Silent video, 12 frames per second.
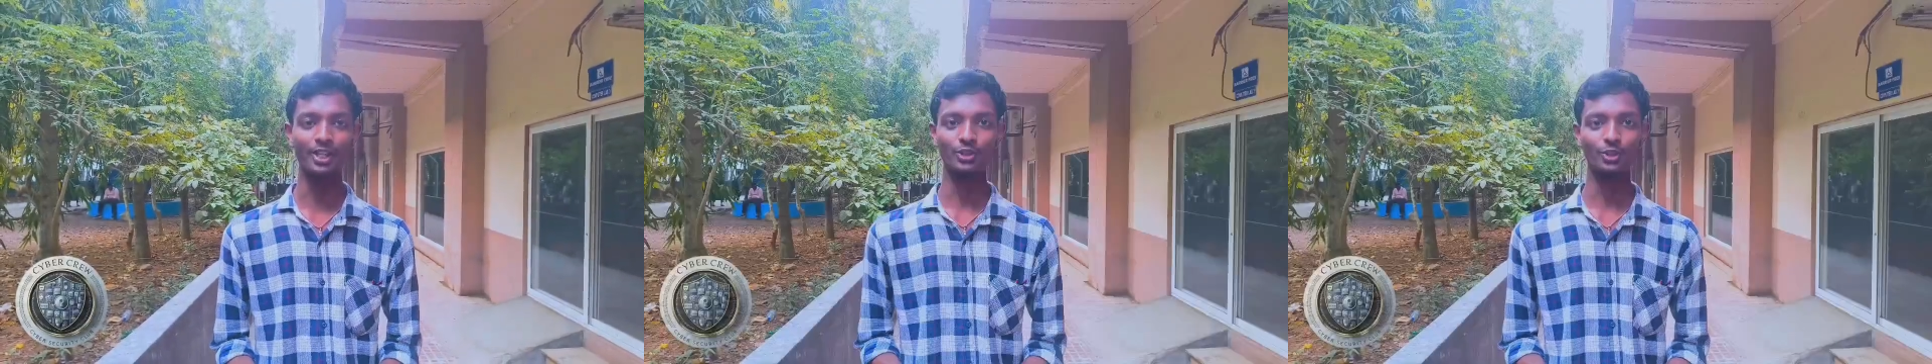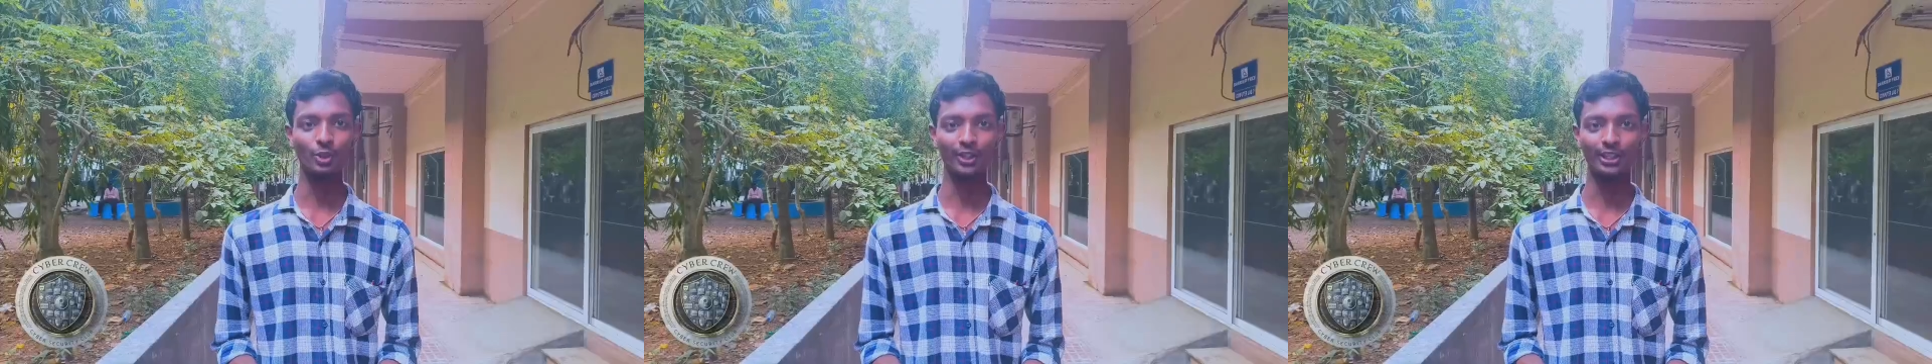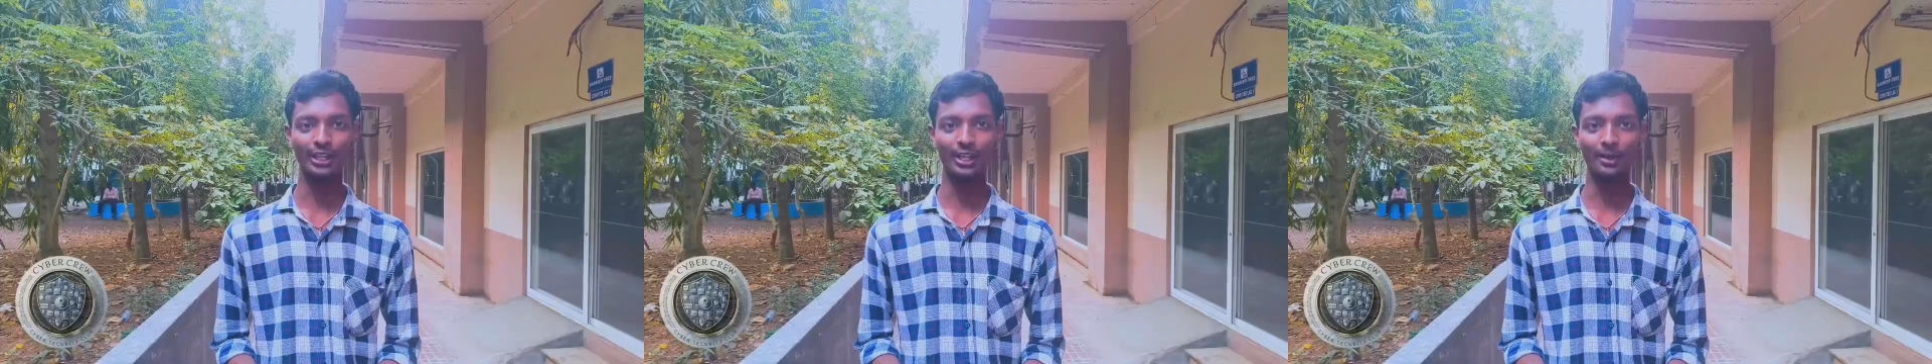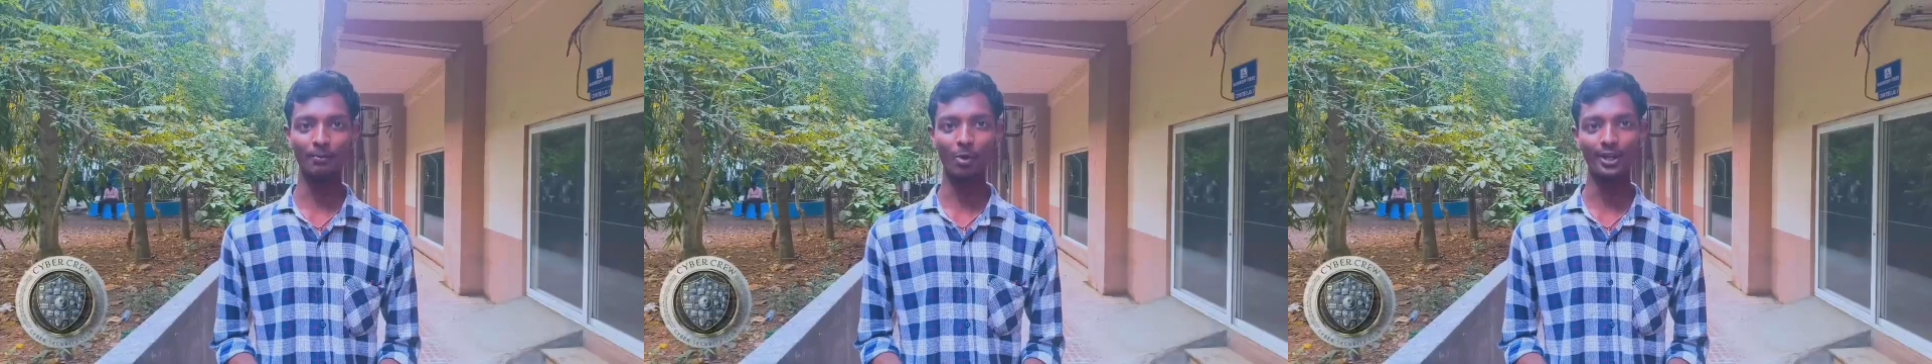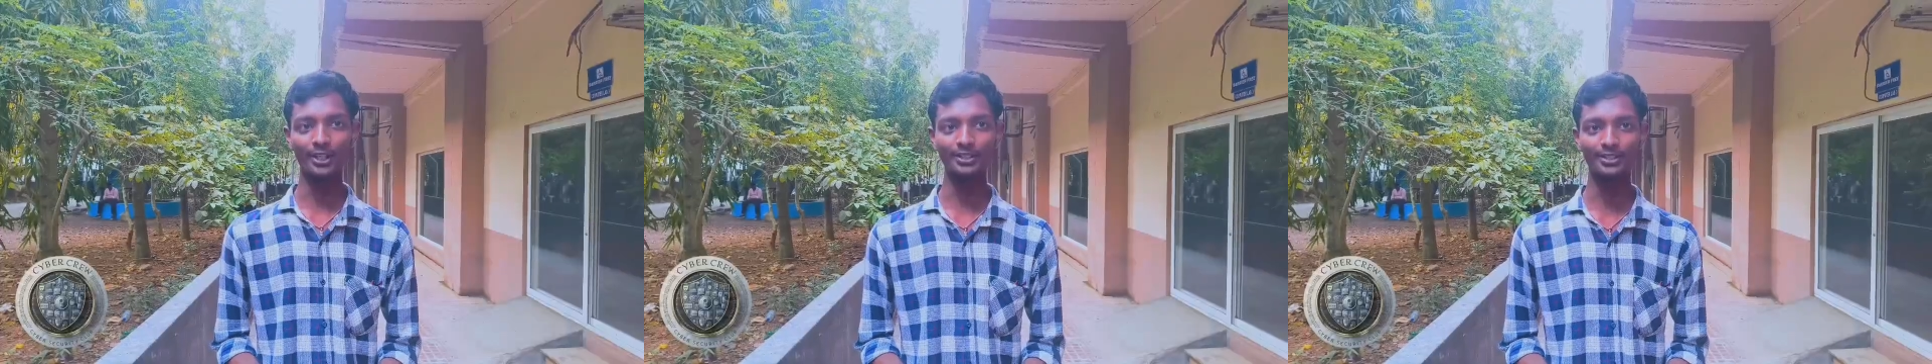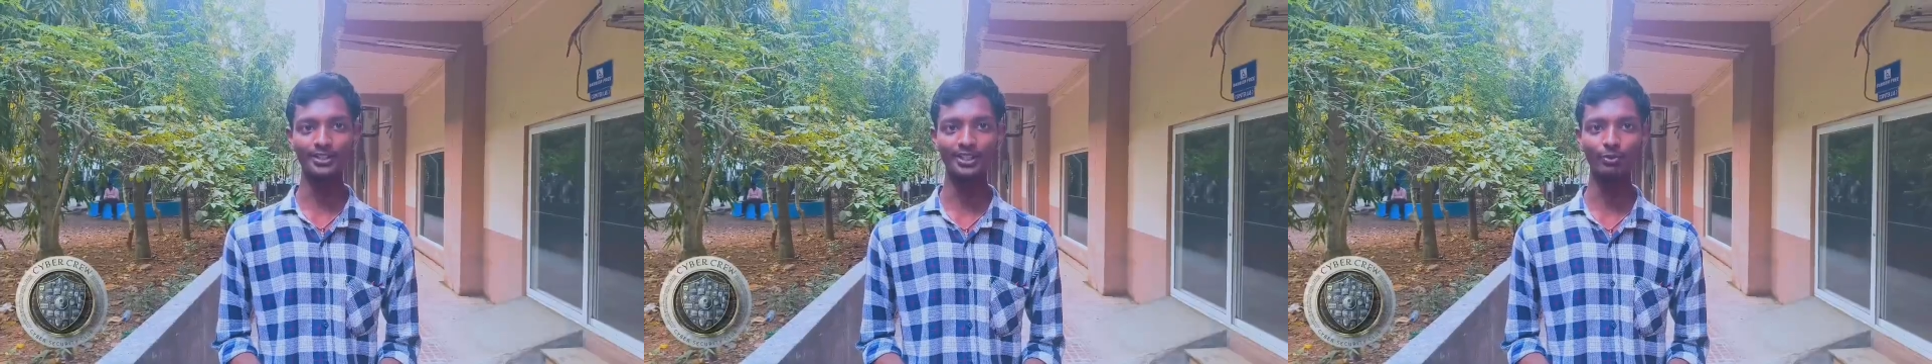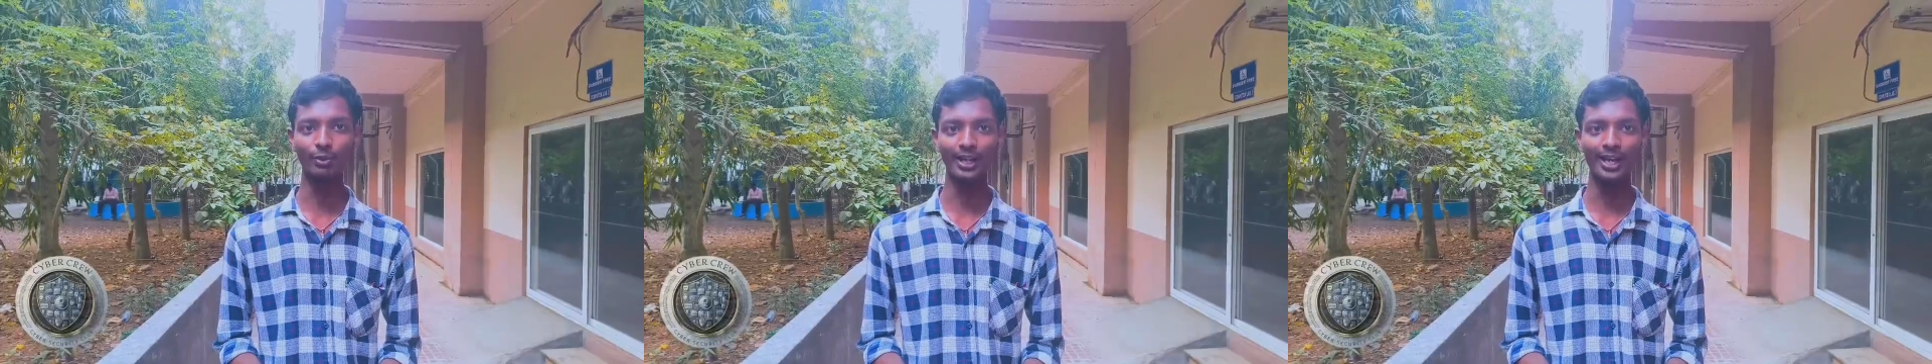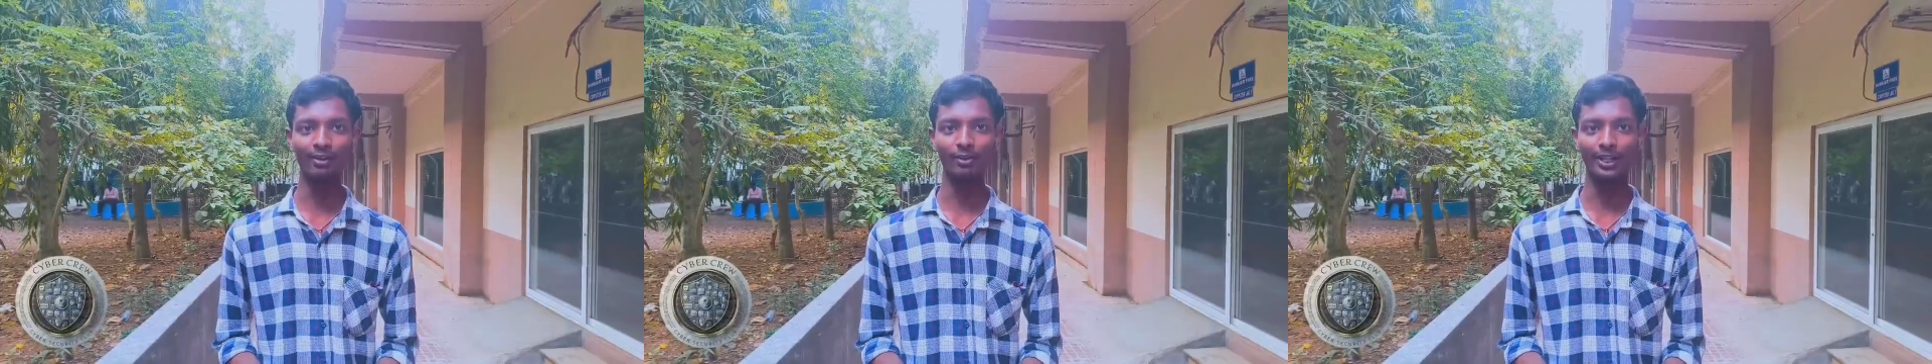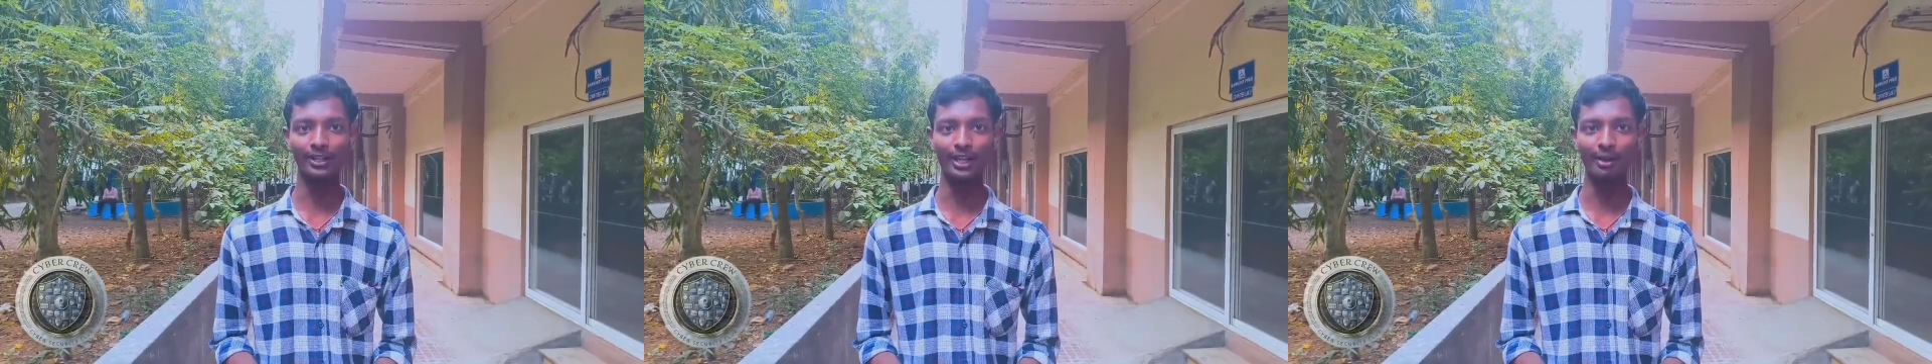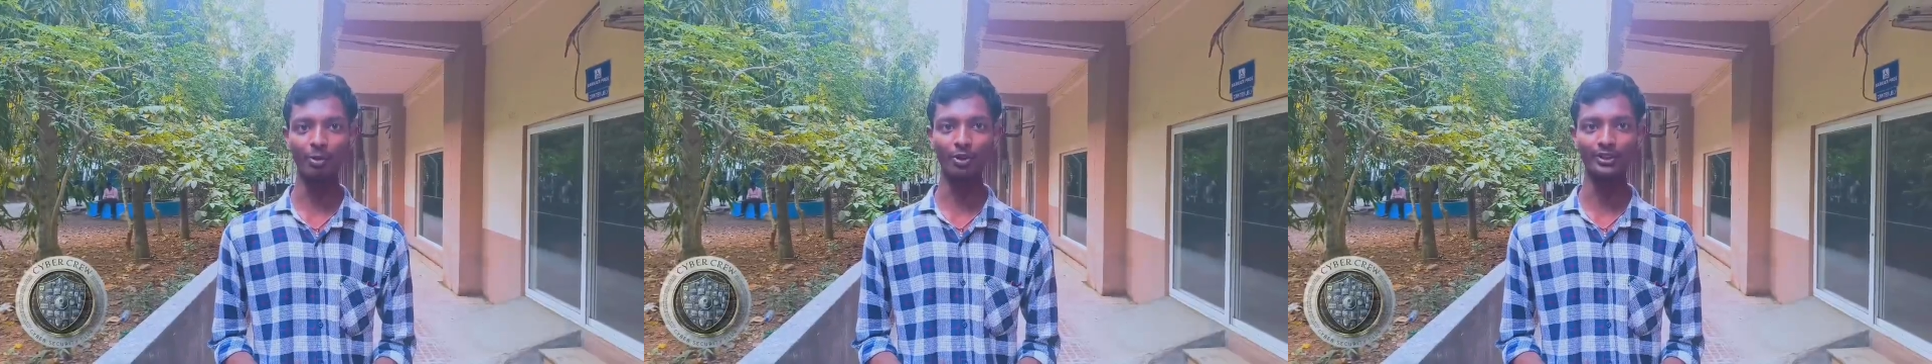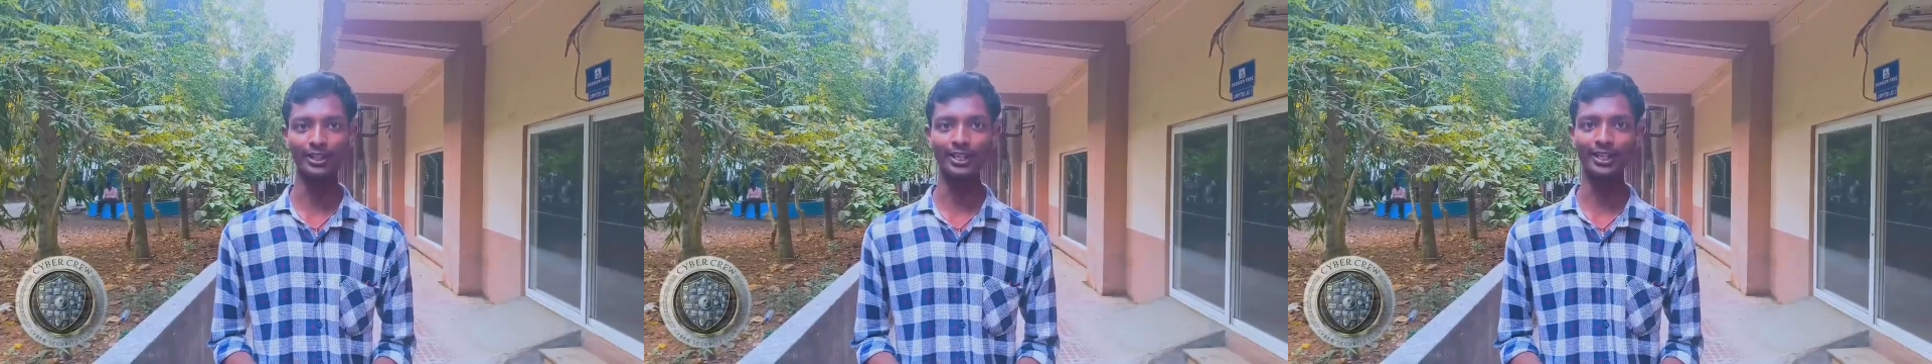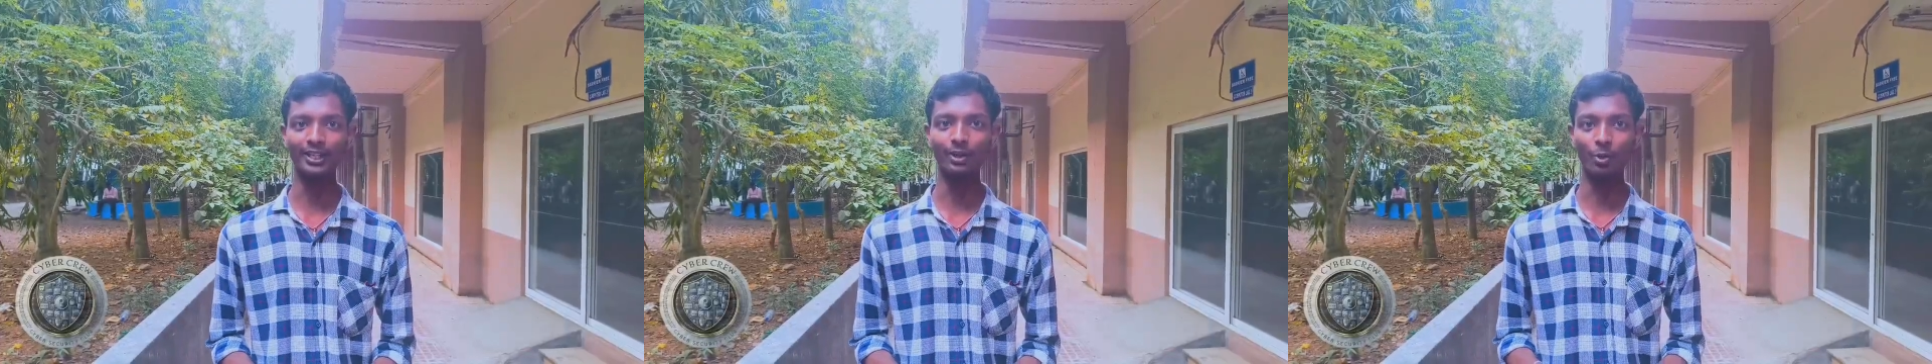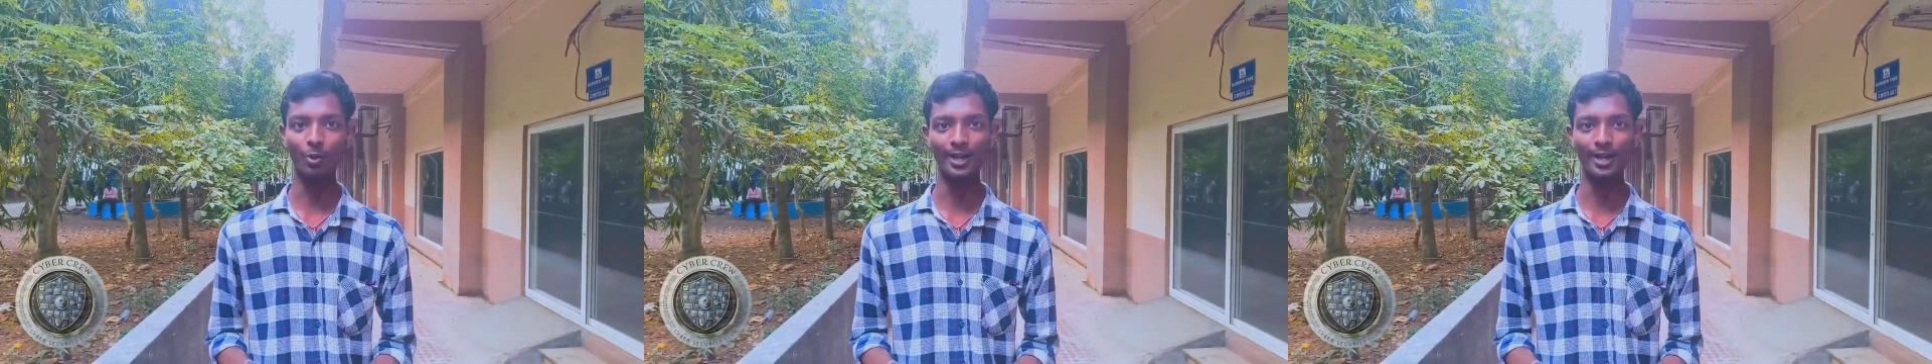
So in the morning session we have learned about the